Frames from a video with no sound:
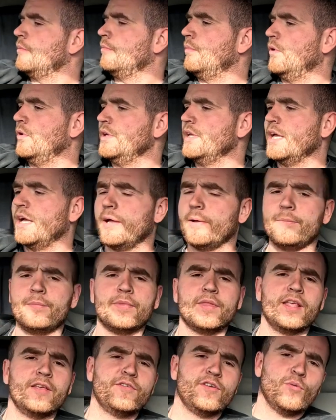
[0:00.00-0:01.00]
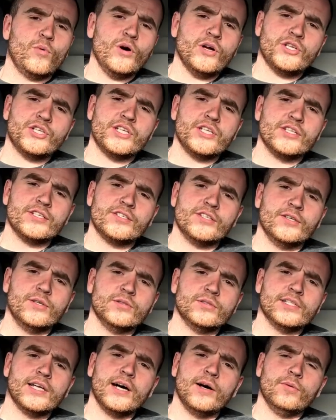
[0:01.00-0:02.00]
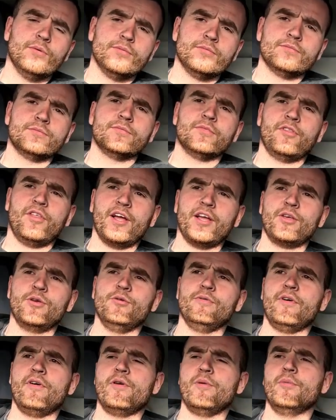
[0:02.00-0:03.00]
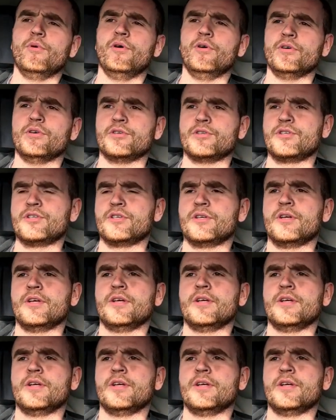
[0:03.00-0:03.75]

But yeah, if you're watching still now, thank you very much.